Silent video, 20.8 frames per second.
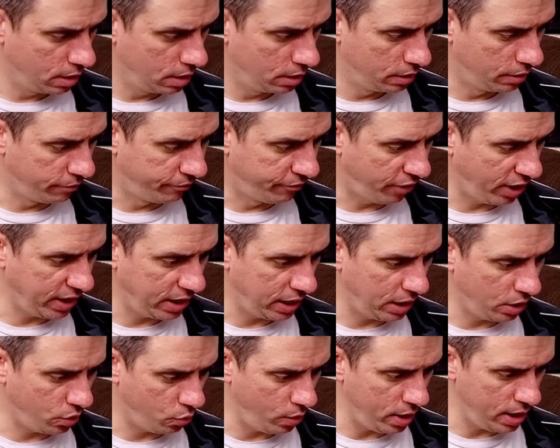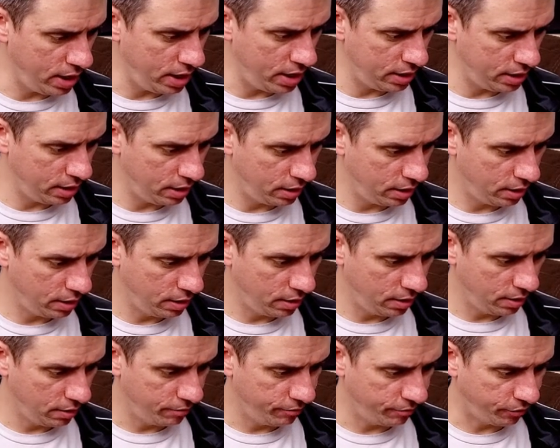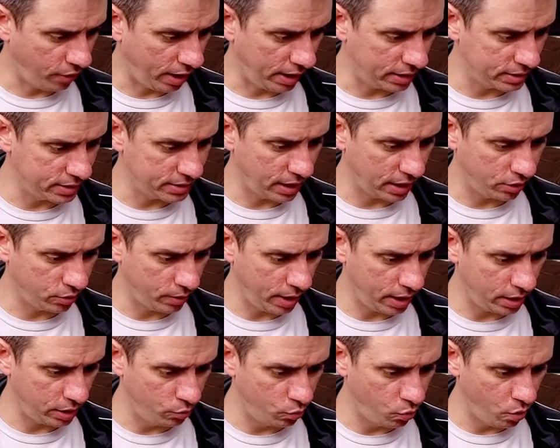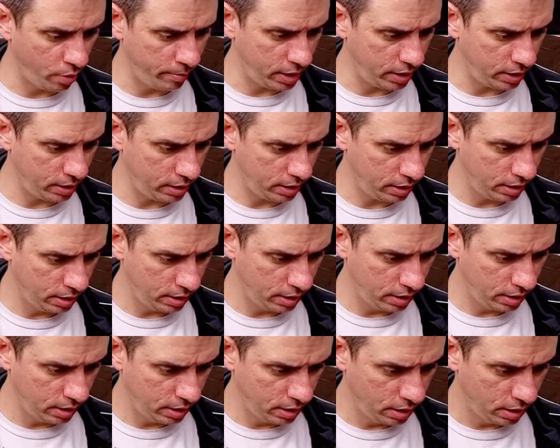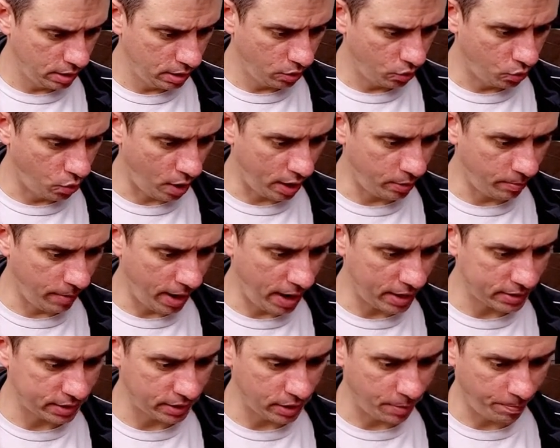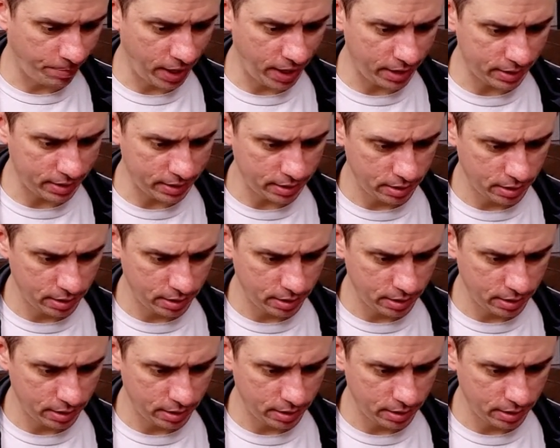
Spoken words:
The Viking Queen, Frankenstein Created Woman, Quatermass in the Pit,